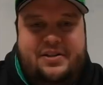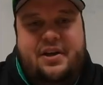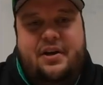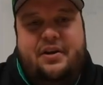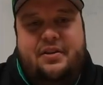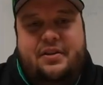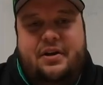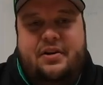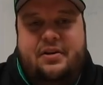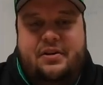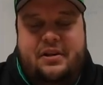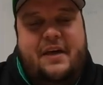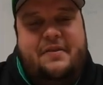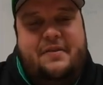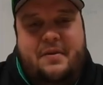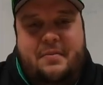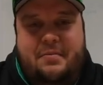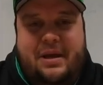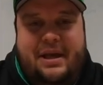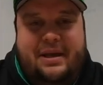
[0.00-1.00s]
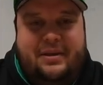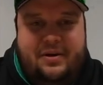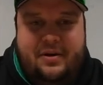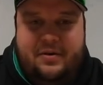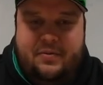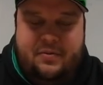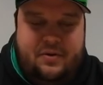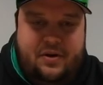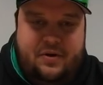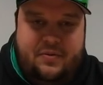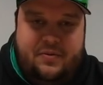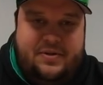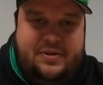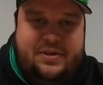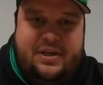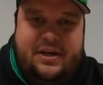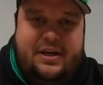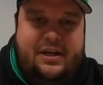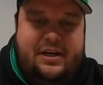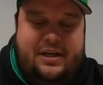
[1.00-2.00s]
They're nothing big. There
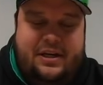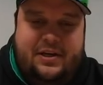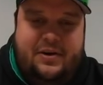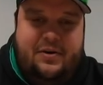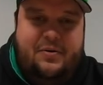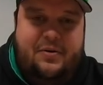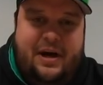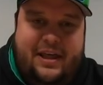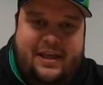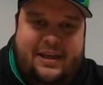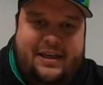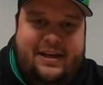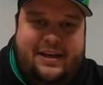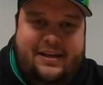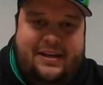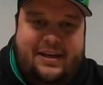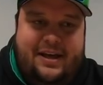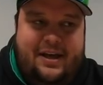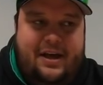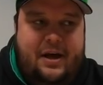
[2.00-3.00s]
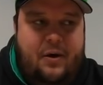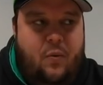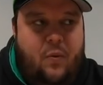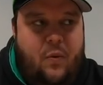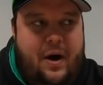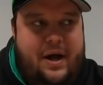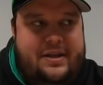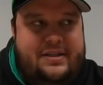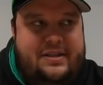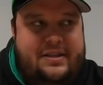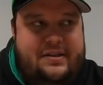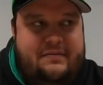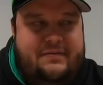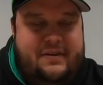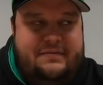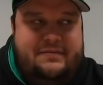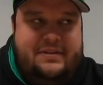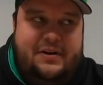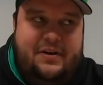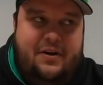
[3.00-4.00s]
was, you know, I think one
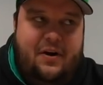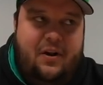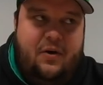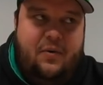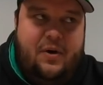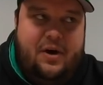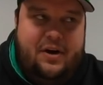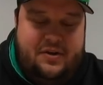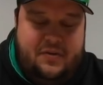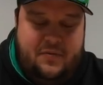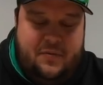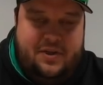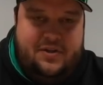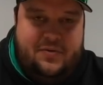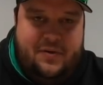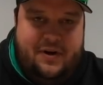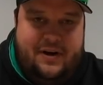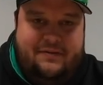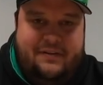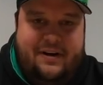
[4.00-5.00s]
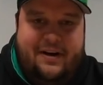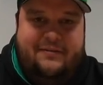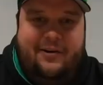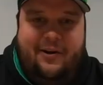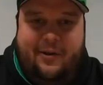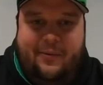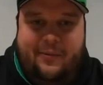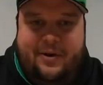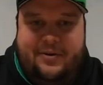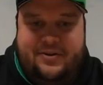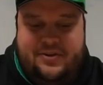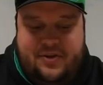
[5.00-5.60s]
$15 one and one $25 one.